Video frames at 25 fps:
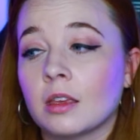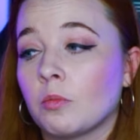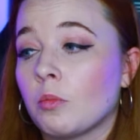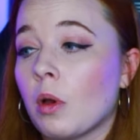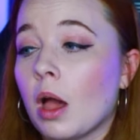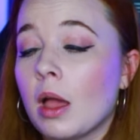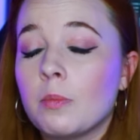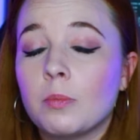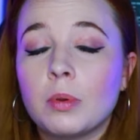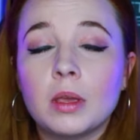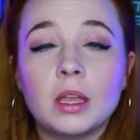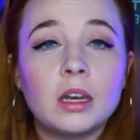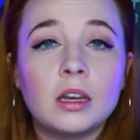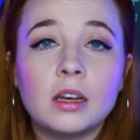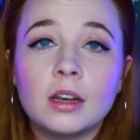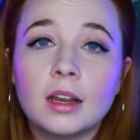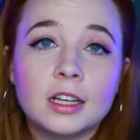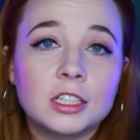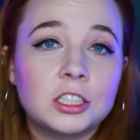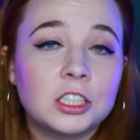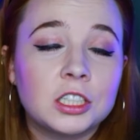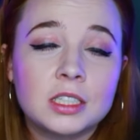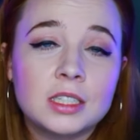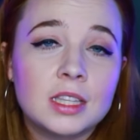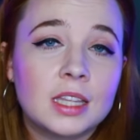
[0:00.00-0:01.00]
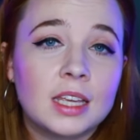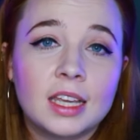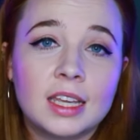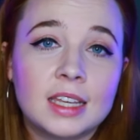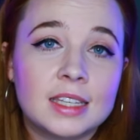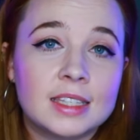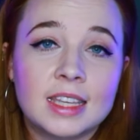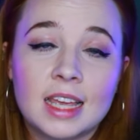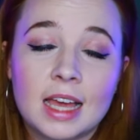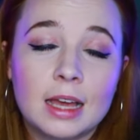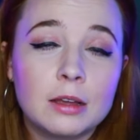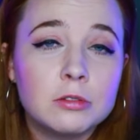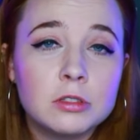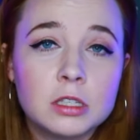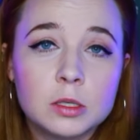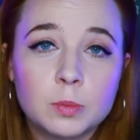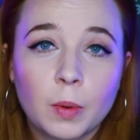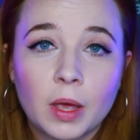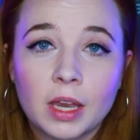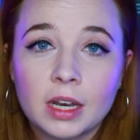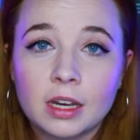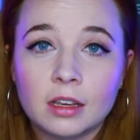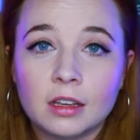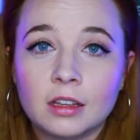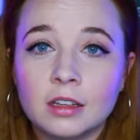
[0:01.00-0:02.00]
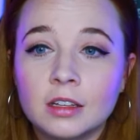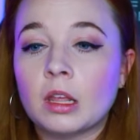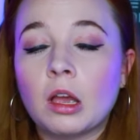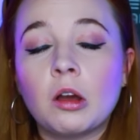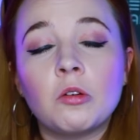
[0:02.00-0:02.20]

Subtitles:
In my opinion, I just think it sounds better.